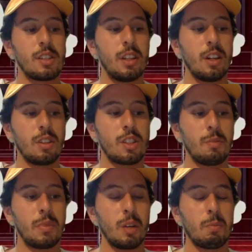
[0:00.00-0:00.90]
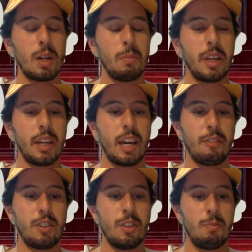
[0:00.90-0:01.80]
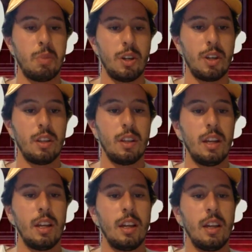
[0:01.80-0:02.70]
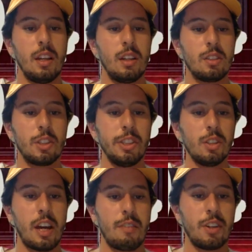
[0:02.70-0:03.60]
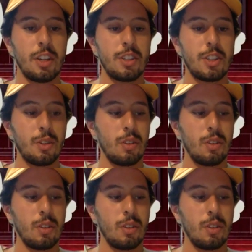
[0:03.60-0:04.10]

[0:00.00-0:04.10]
it's something I'm probably going to have to put real effort into.